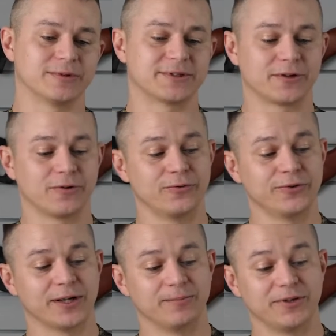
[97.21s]
so you
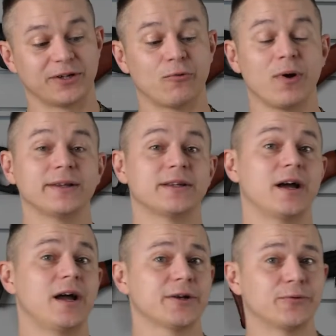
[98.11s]
can be quite
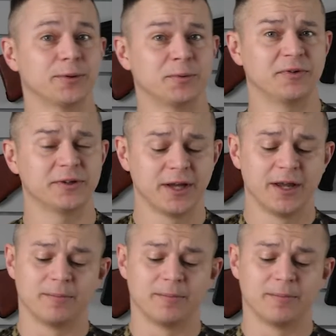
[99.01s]
accurate with it.